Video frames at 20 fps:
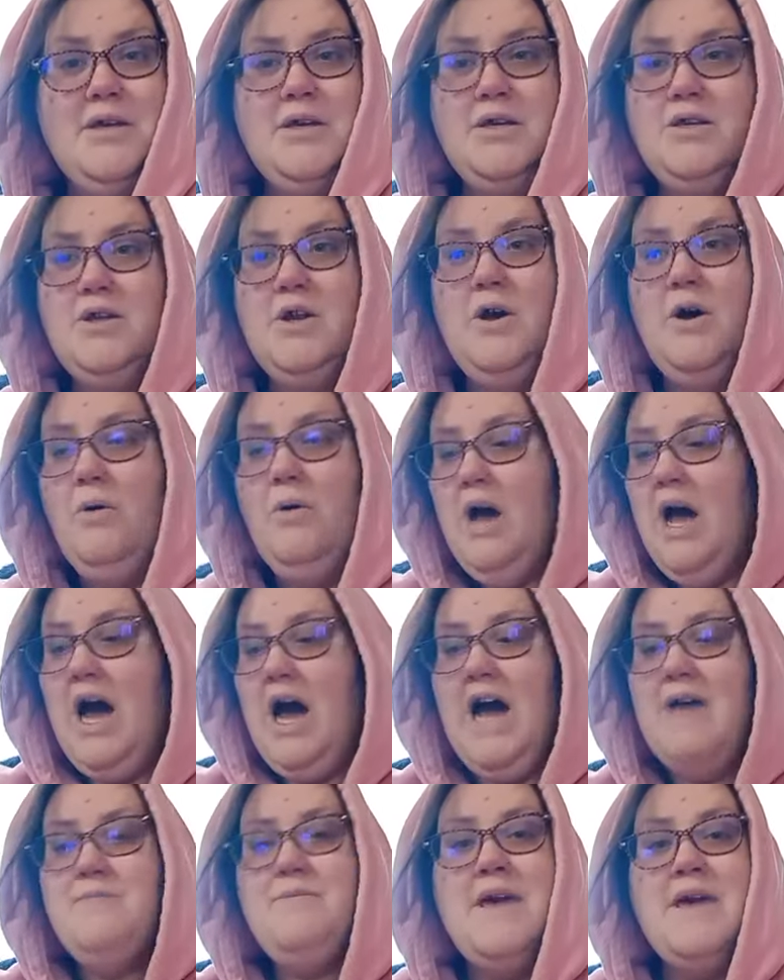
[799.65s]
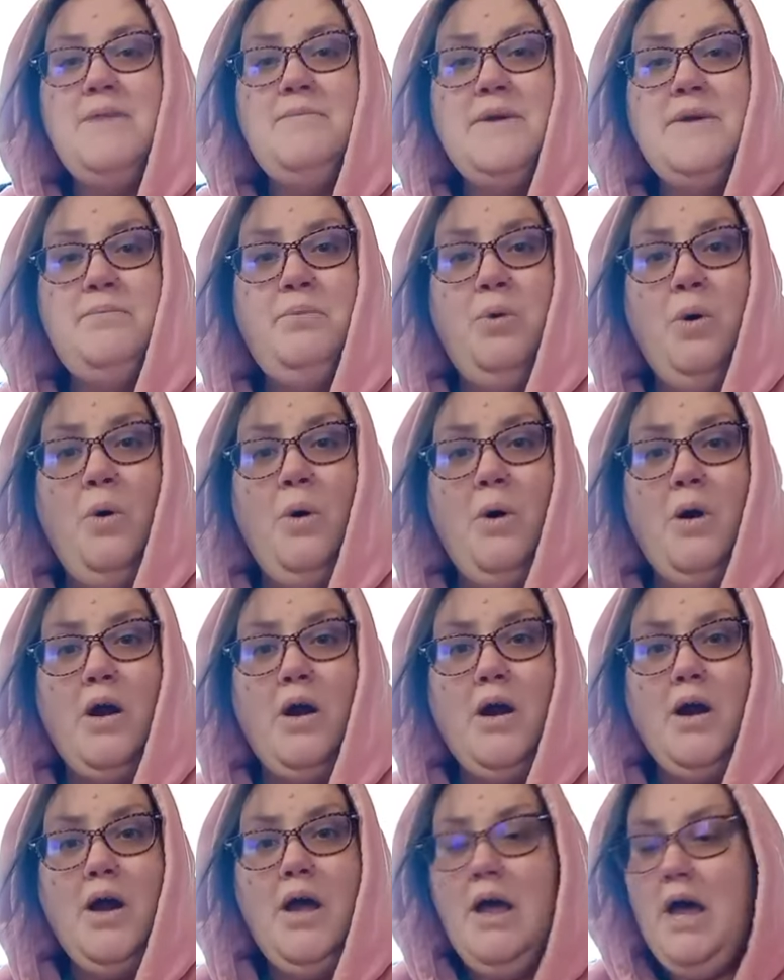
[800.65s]
No. You know, I may be
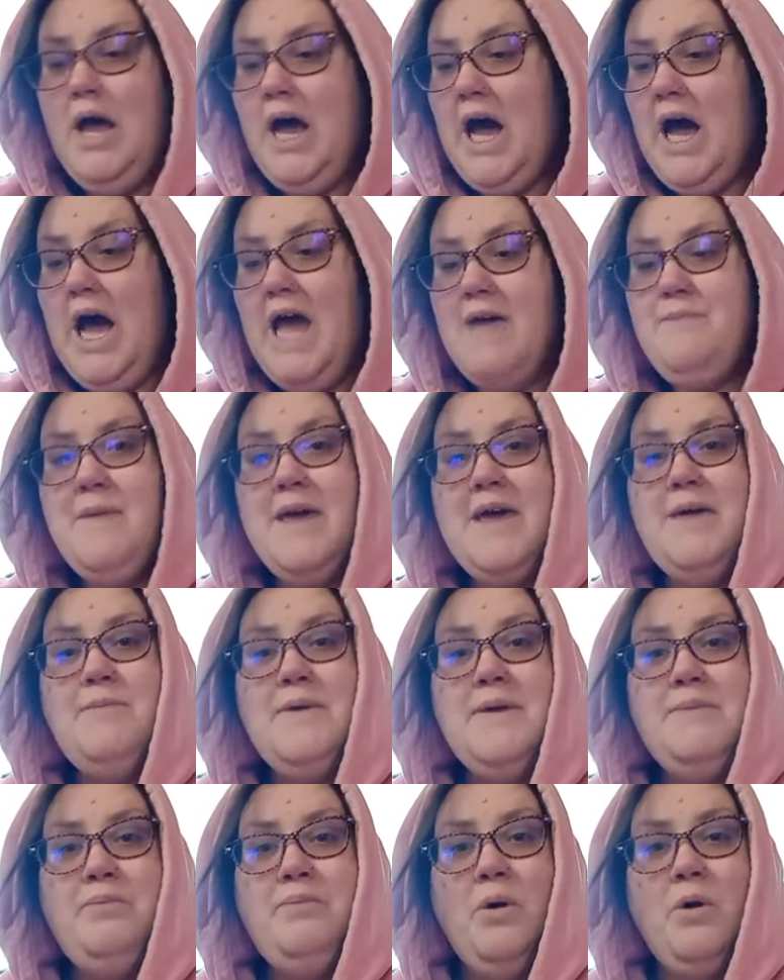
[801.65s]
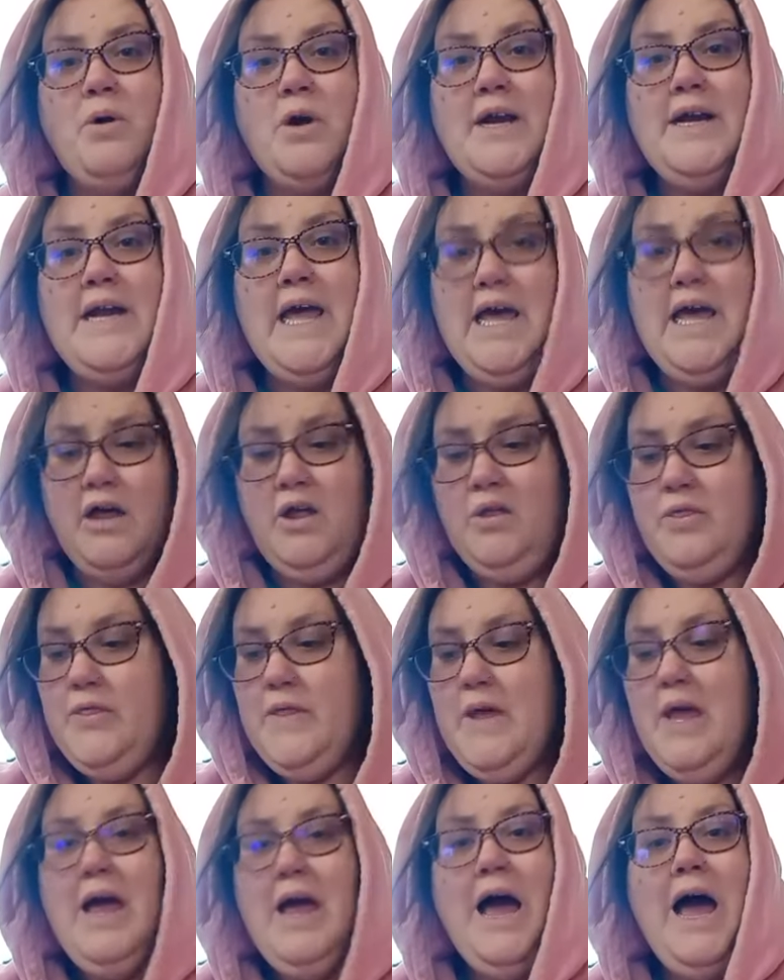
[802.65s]
poor. I may be poor in
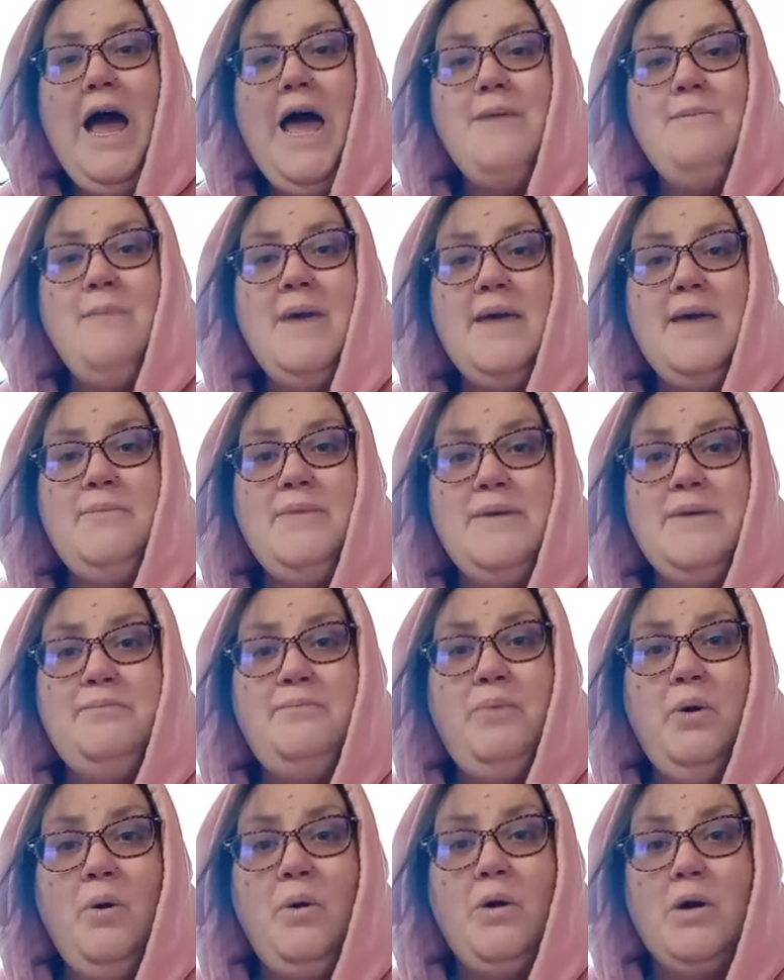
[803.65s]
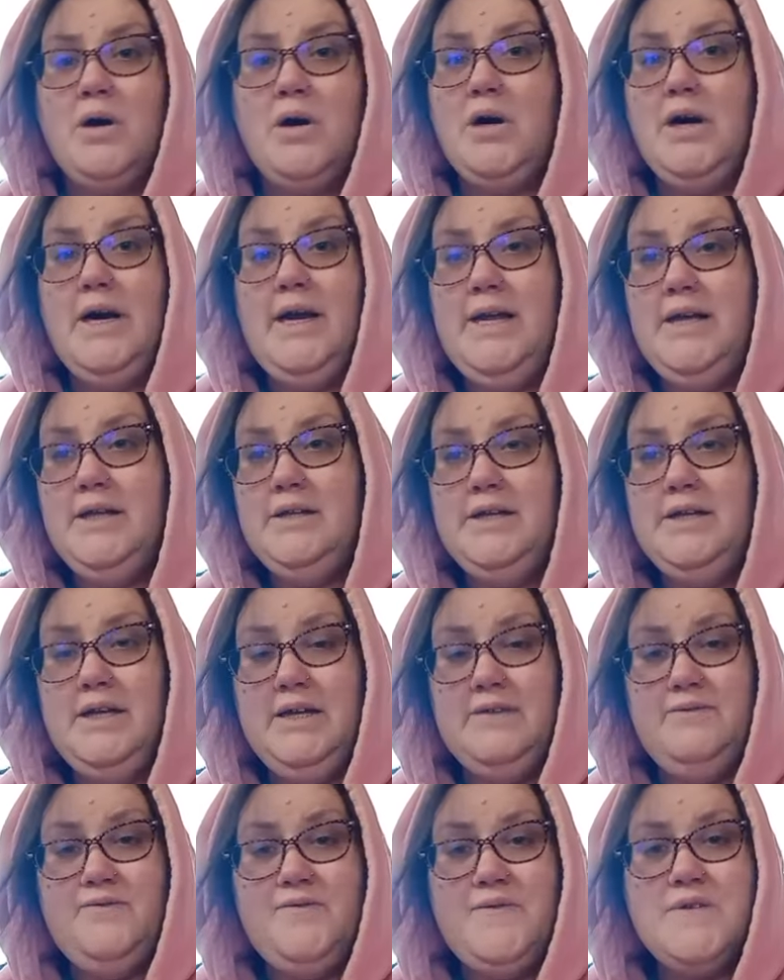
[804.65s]
health. I may be poor in
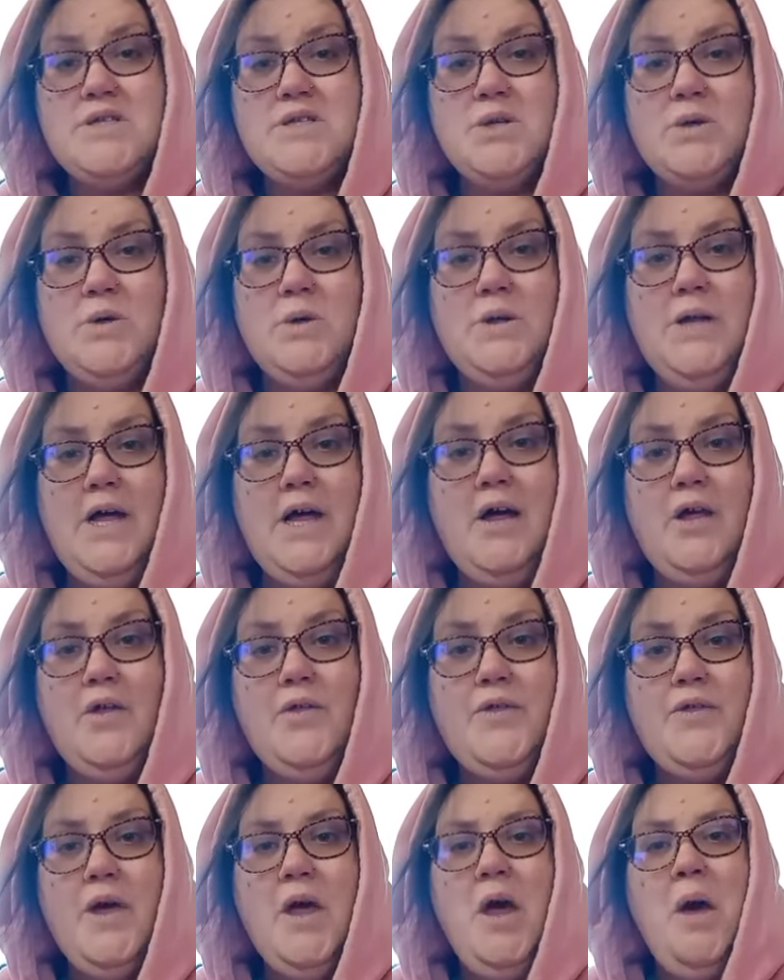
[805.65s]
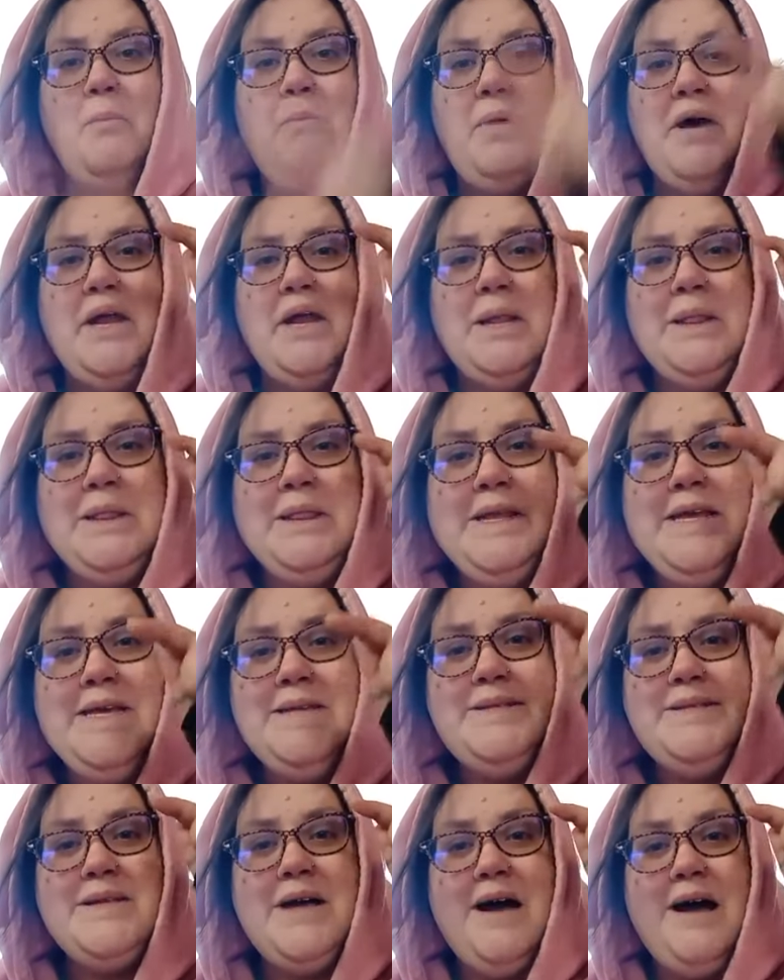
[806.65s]
physical health. But at
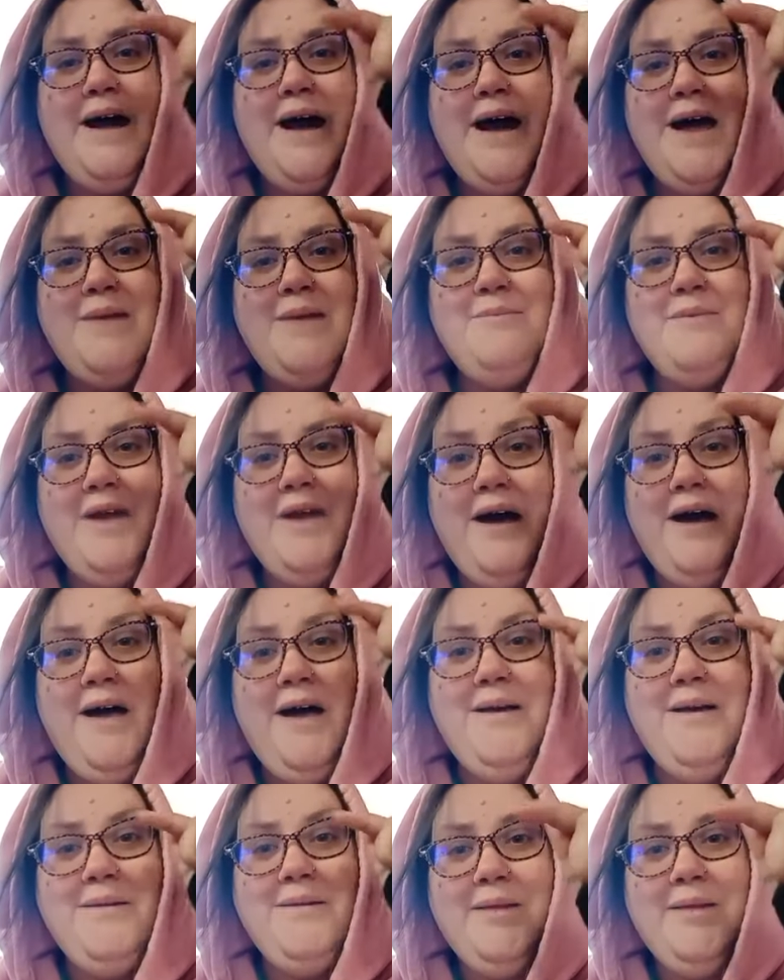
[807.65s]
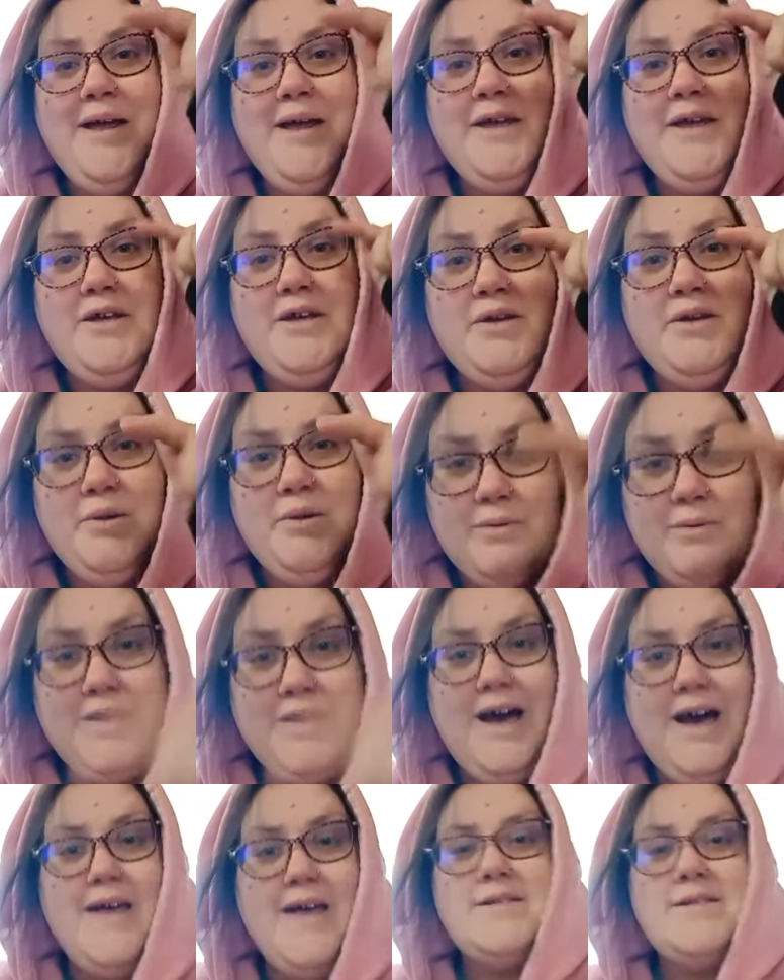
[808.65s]
least I'm not like you
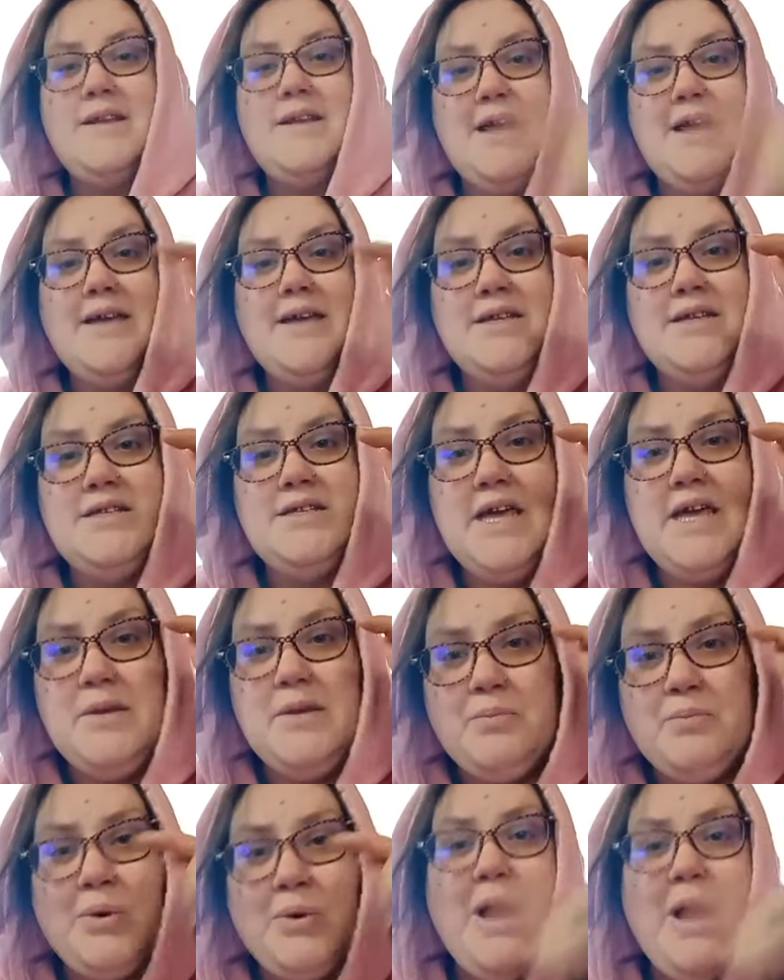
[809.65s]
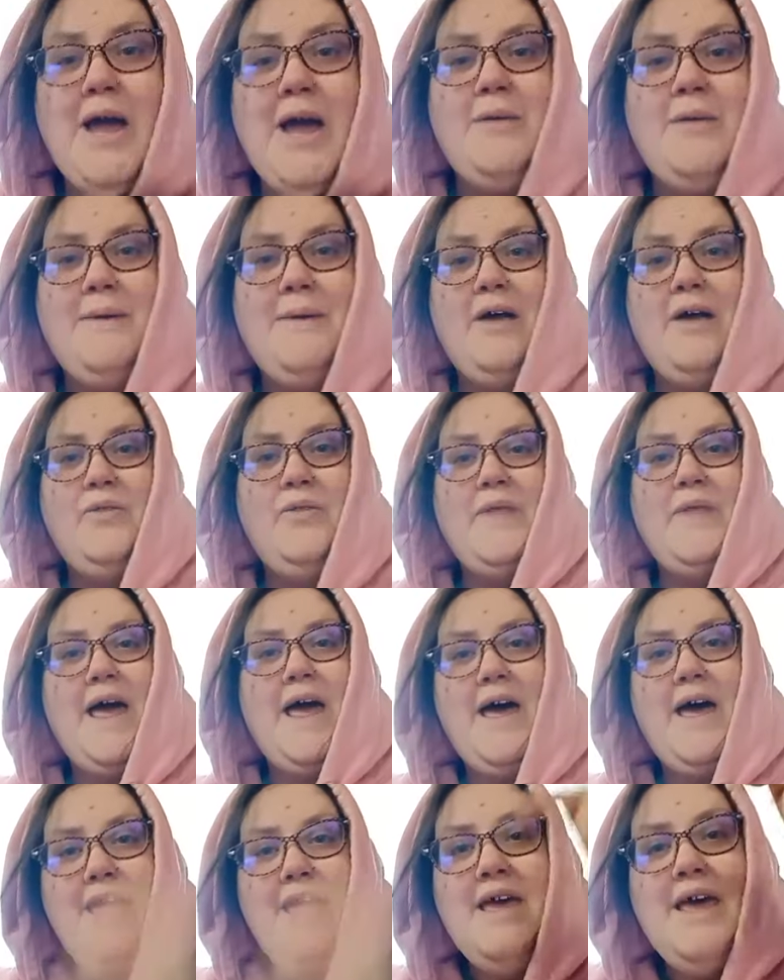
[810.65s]
guys. And I can take pride about
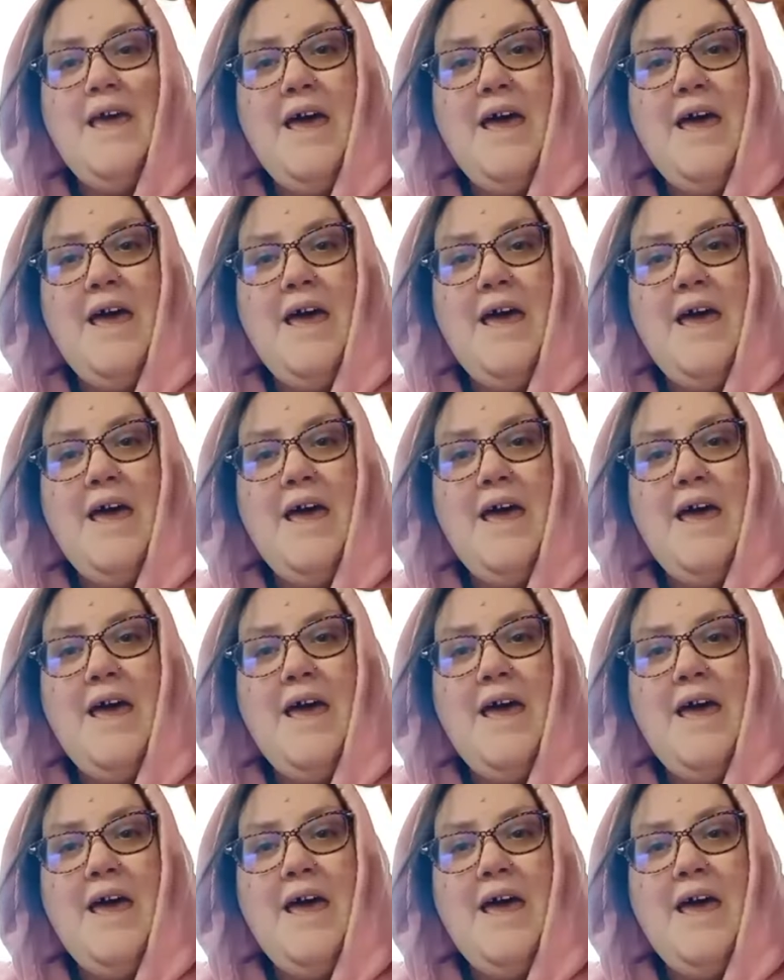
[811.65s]
that